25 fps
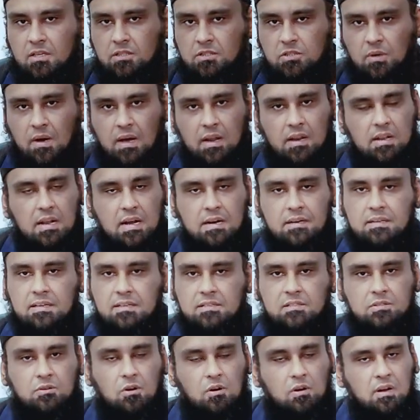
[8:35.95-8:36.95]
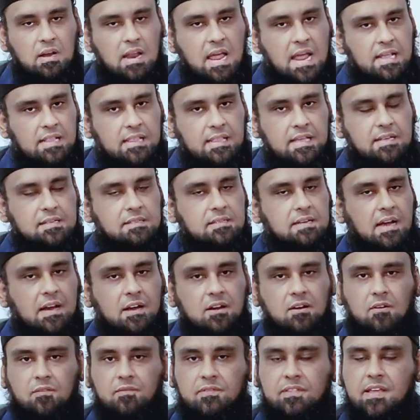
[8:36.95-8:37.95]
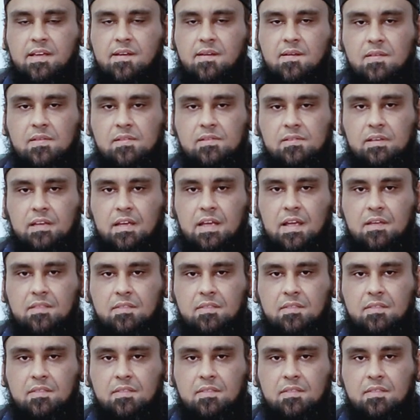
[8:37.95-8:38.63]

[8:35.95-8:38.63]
So Allah does not like these kind of things.